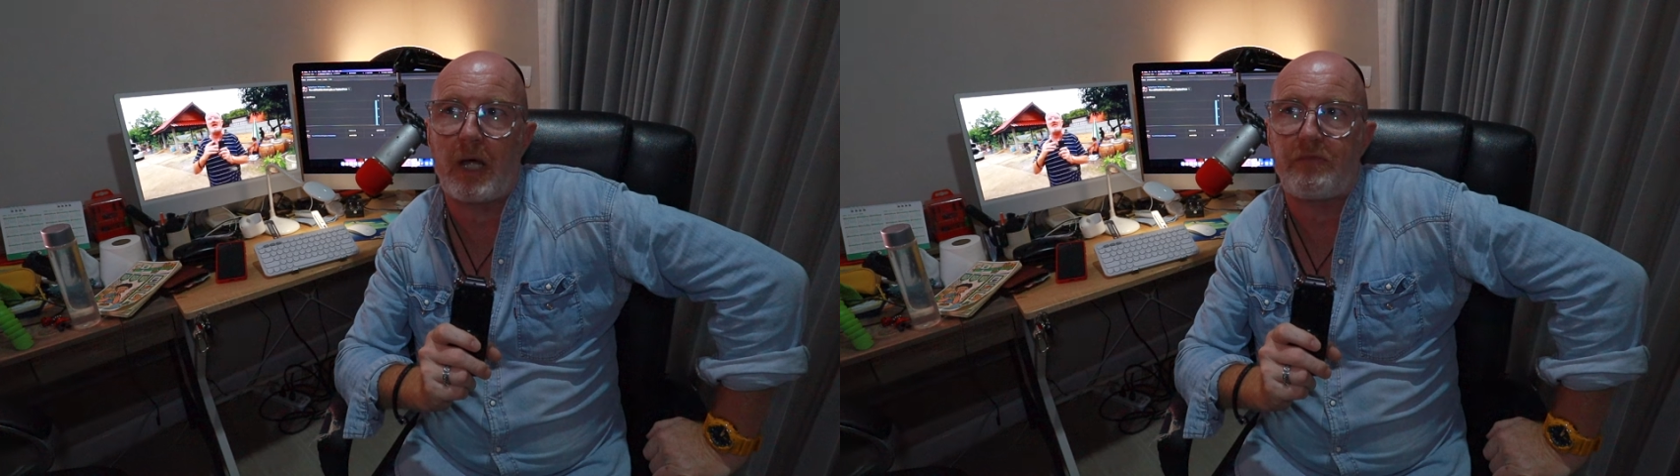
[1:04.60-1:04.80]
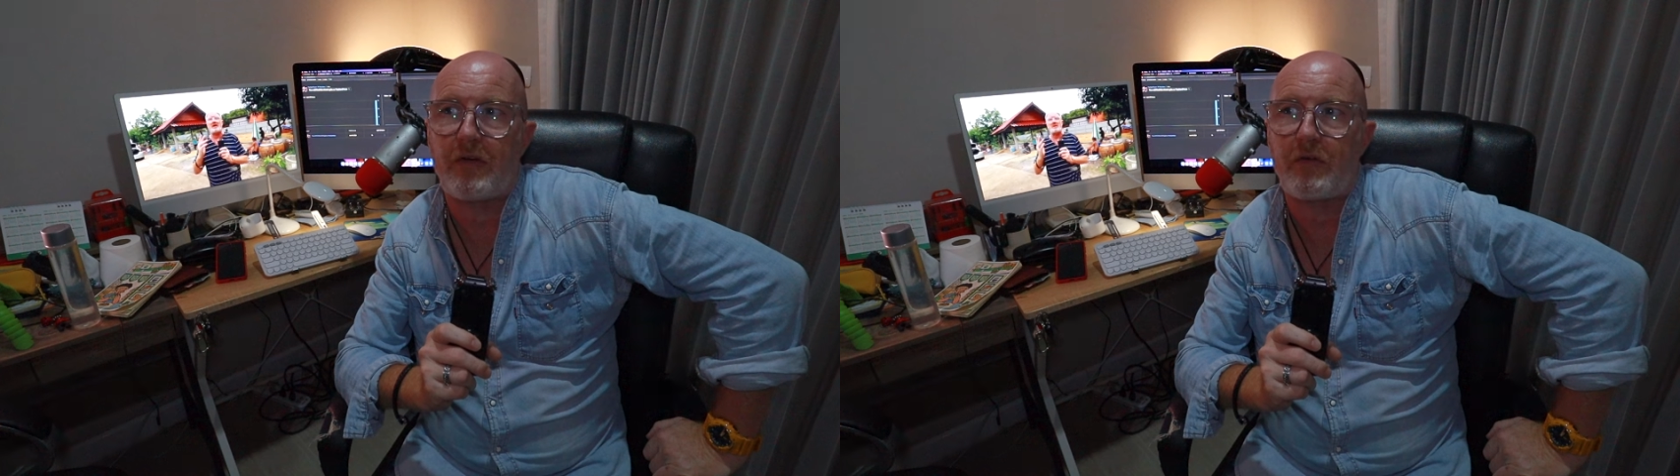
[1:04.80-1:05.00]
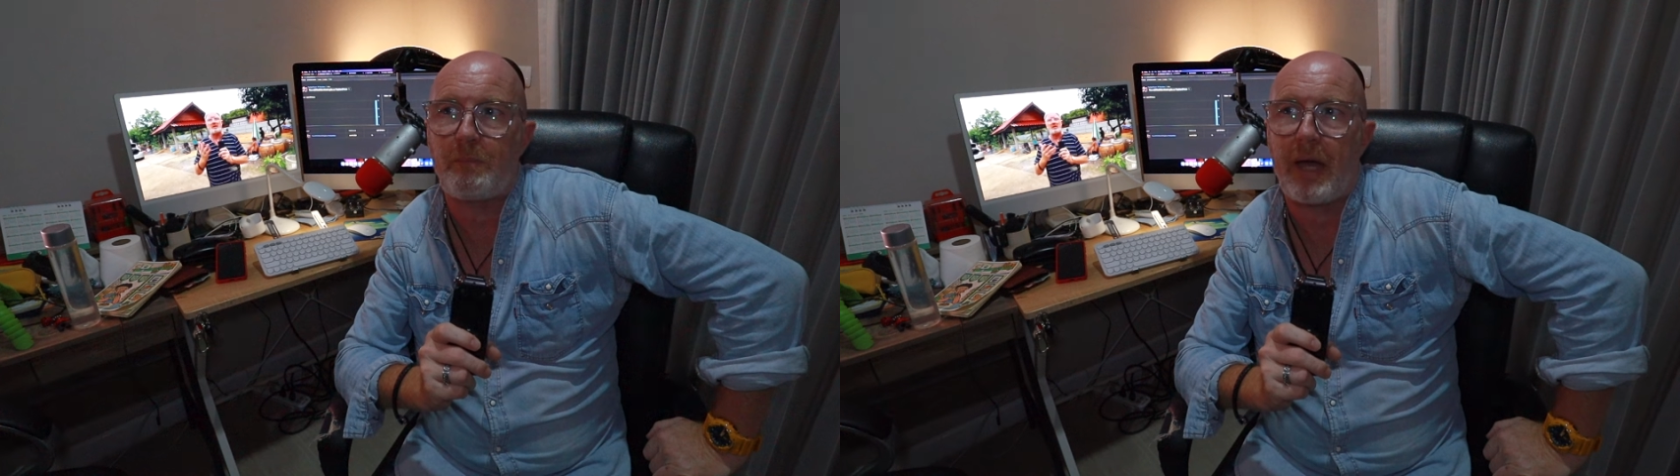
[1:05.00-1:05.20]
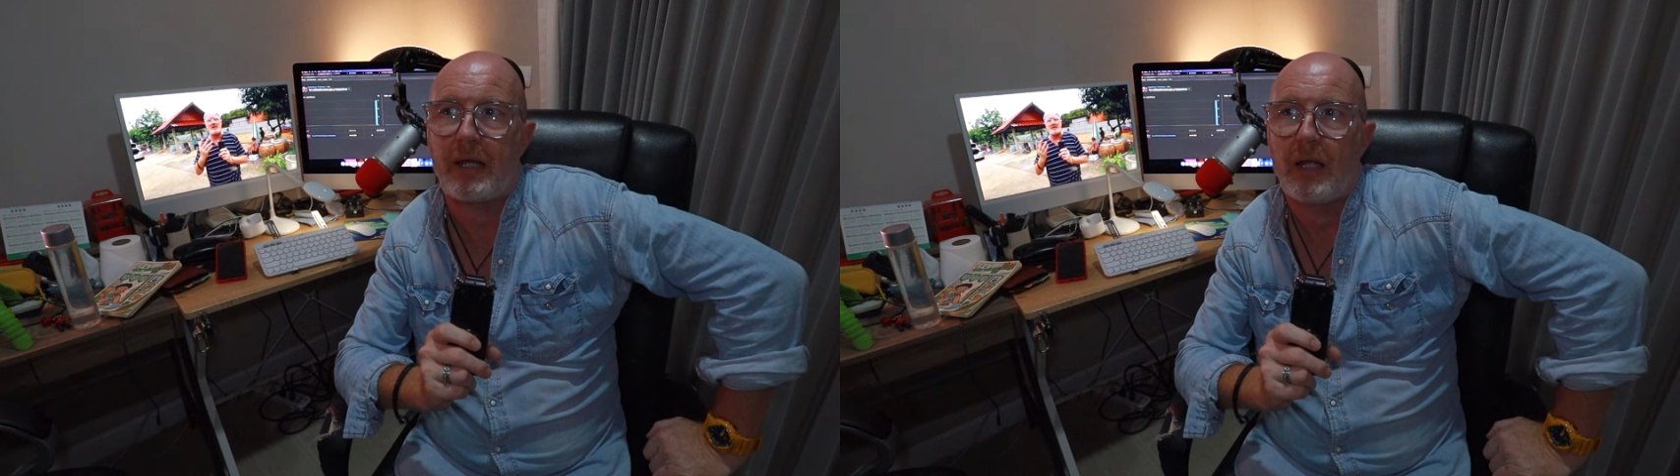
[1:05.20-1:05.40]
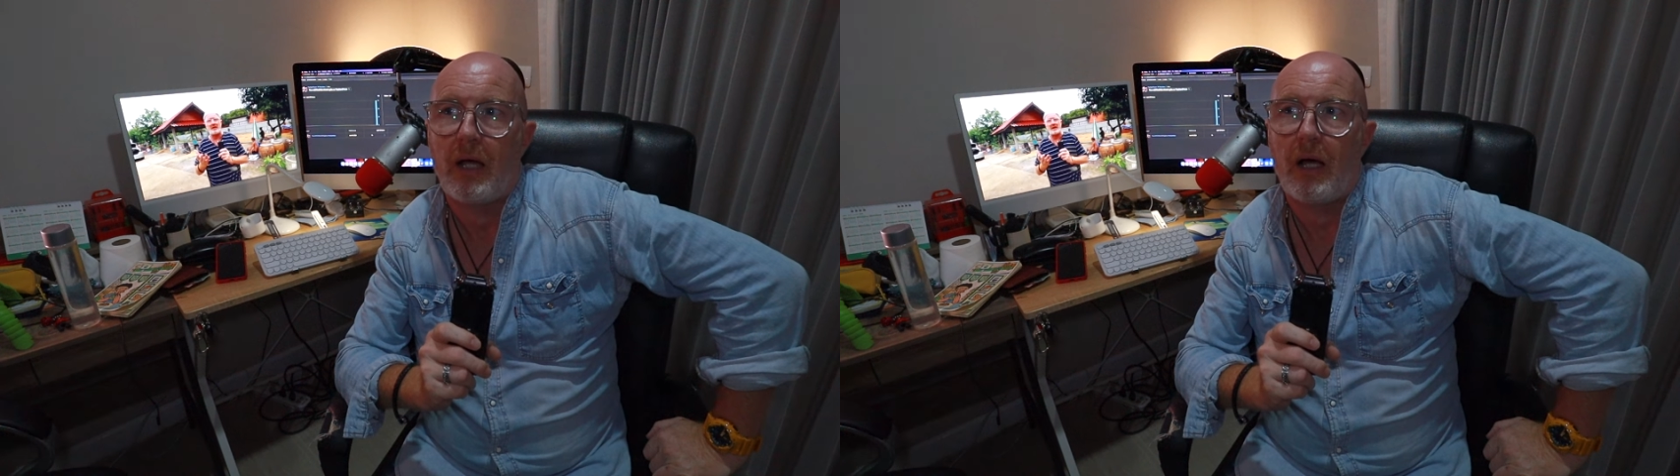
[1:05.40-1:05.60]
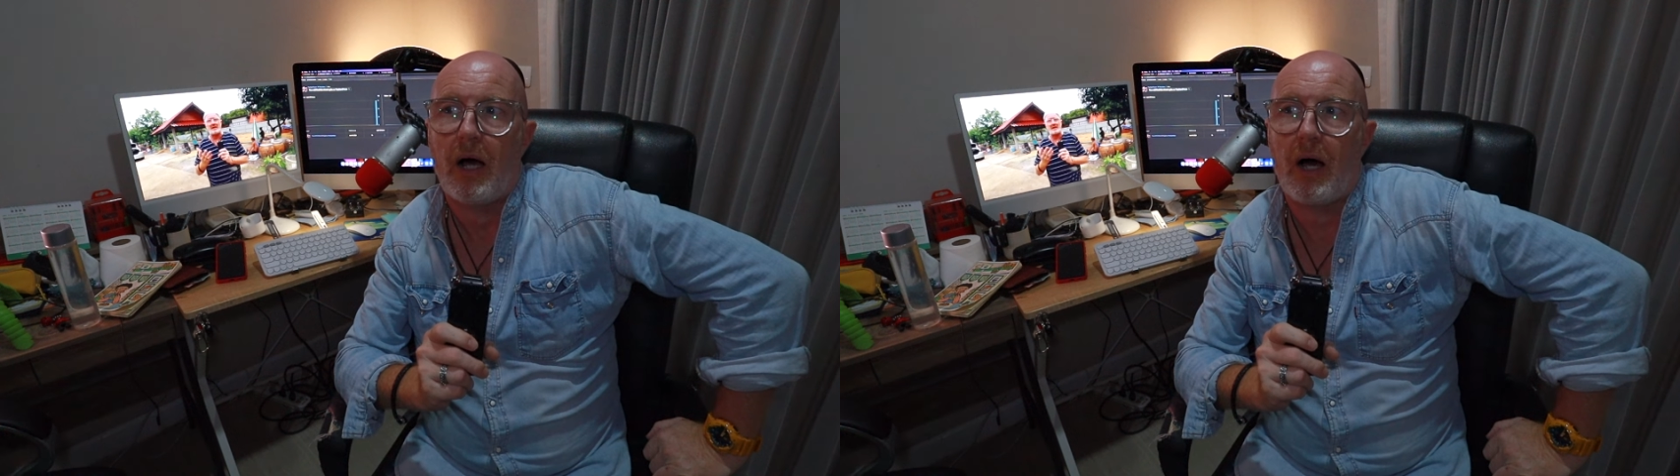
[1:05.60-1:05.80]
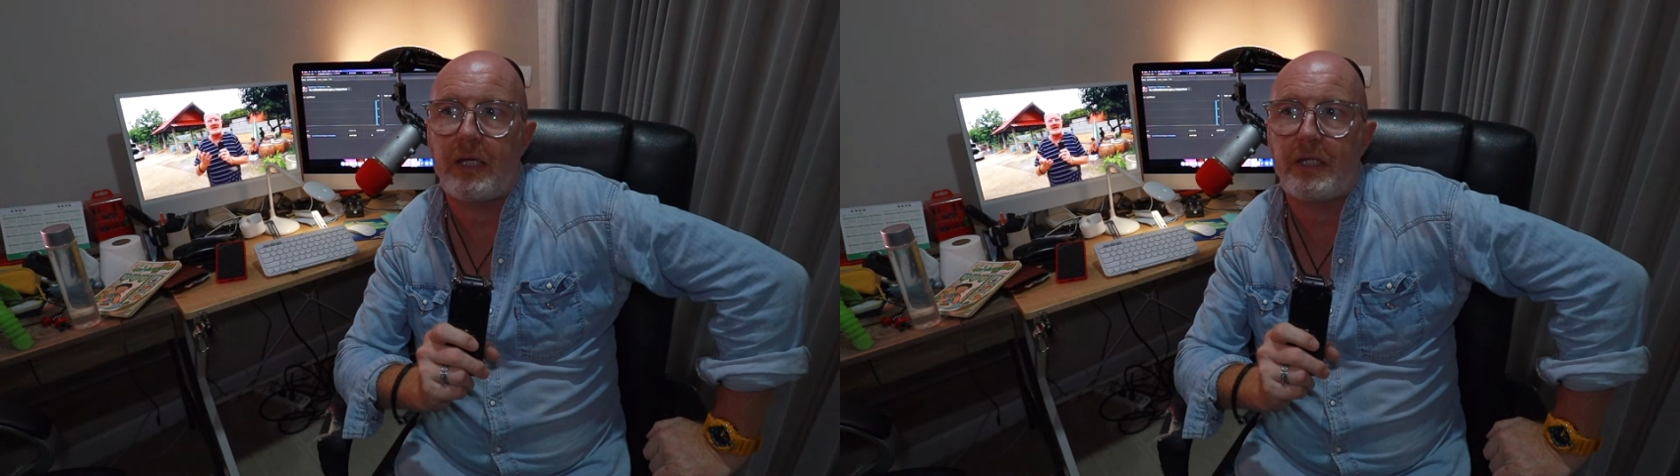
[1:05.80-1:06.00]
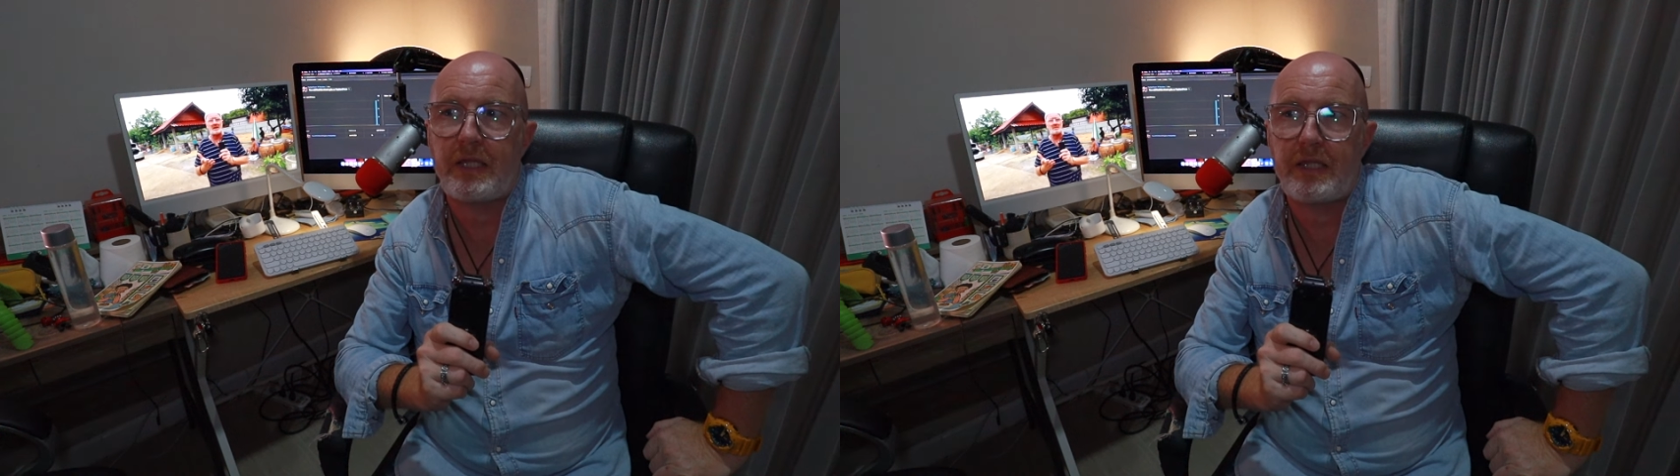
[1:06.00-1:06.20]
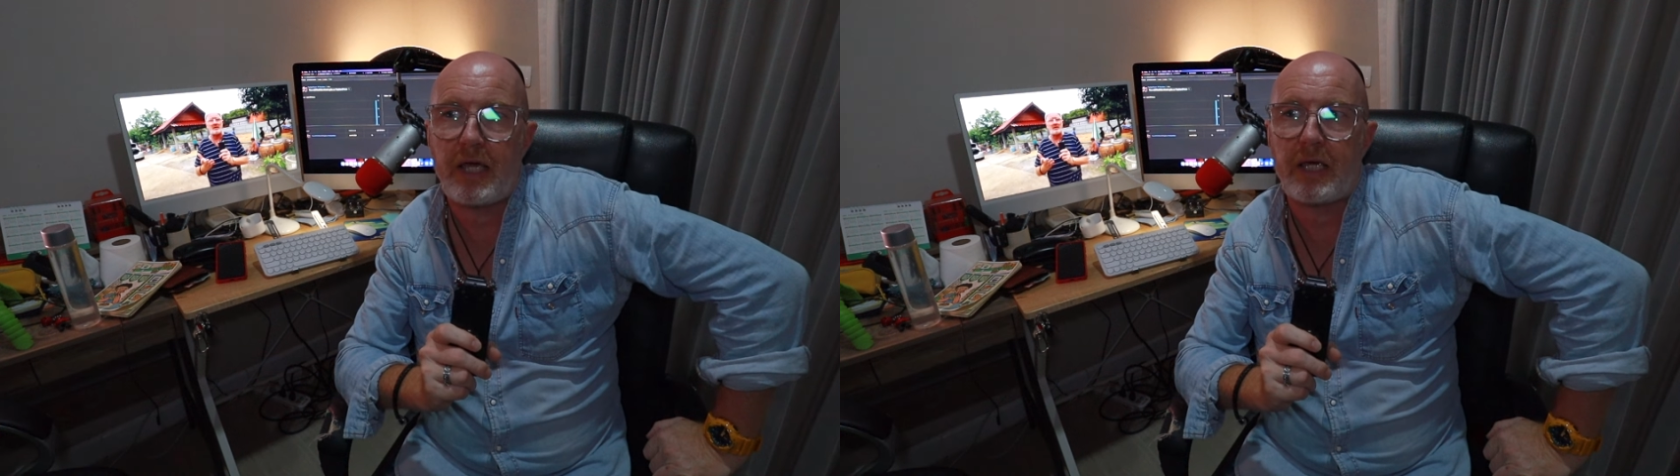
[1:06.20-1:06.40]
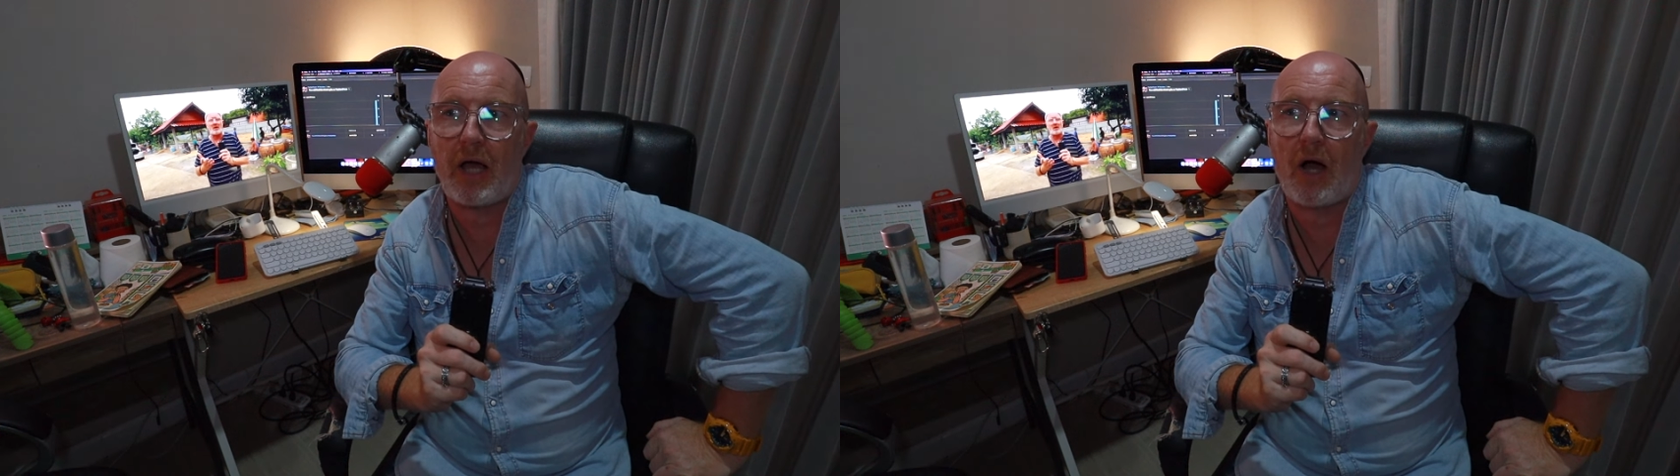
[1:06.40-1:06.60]
I've ever met. I
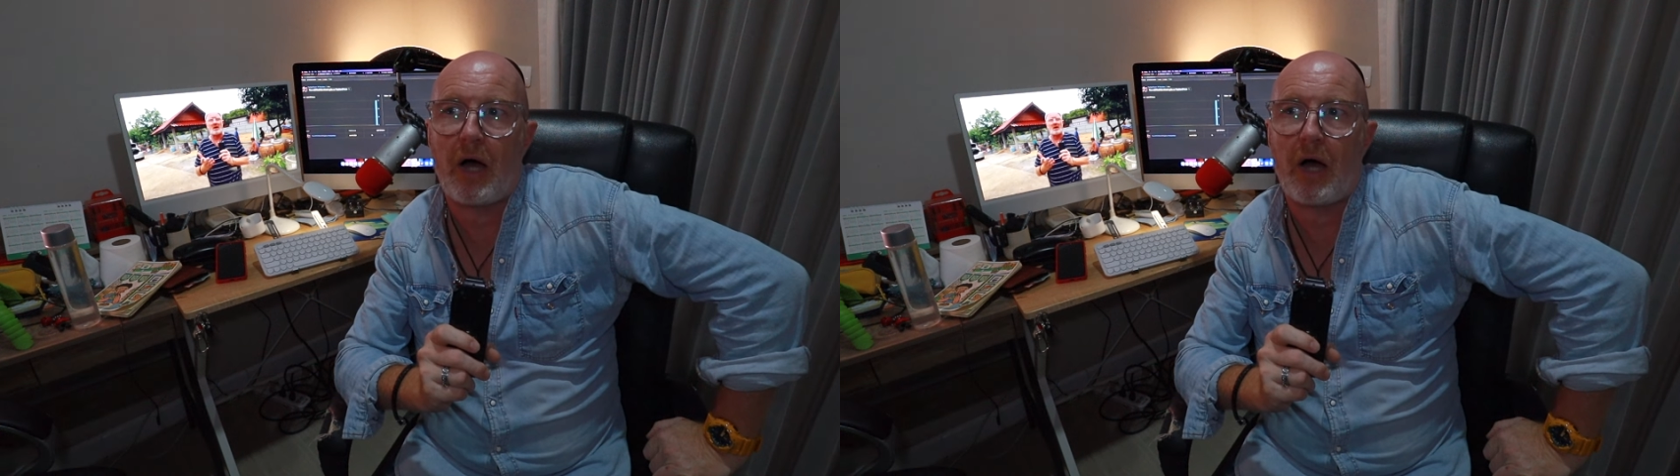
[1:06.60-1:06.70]
think